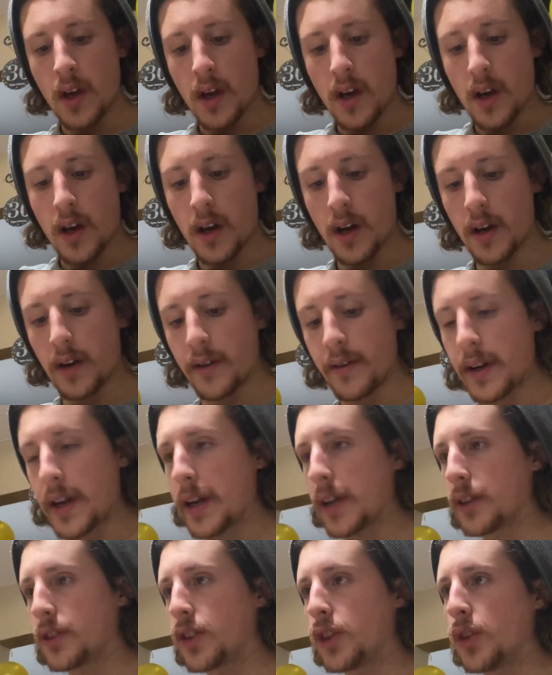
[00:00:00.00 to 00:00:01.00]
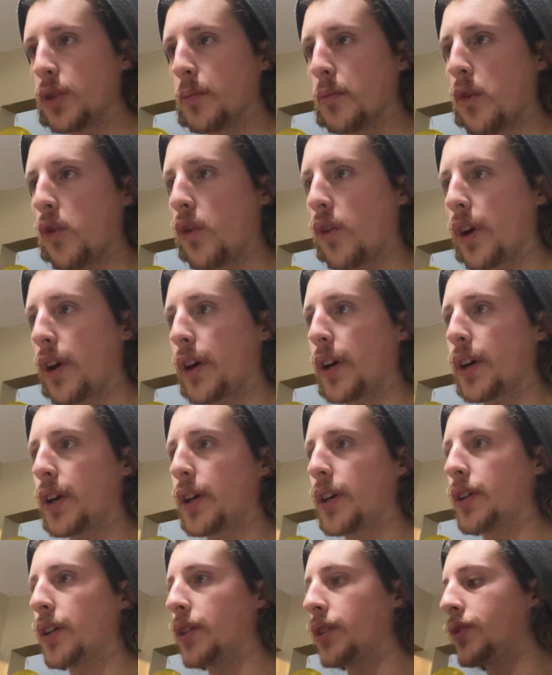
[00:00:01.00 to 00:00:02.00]
All right, two more.
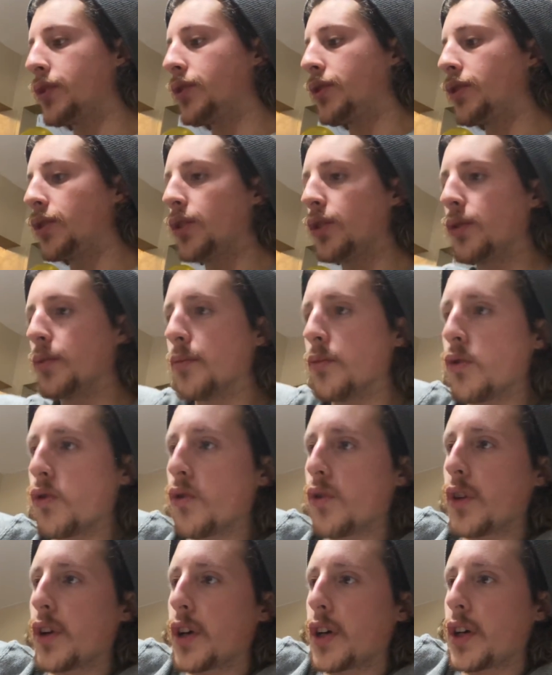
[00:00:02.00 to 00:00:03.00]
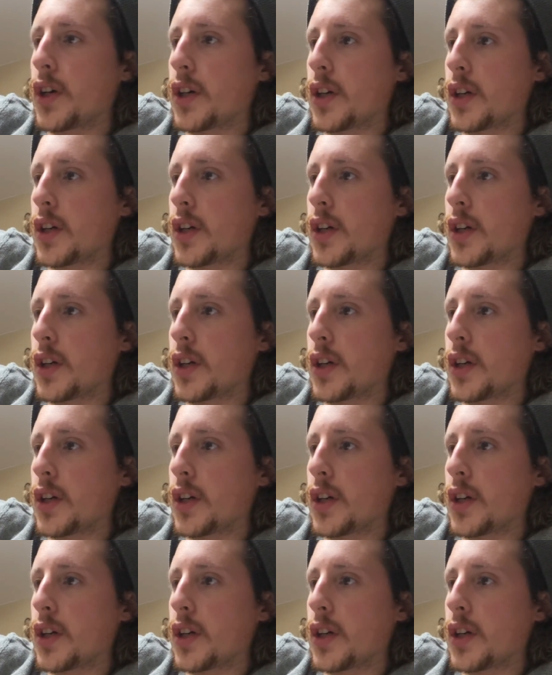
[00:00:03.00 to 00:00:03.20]
Two more.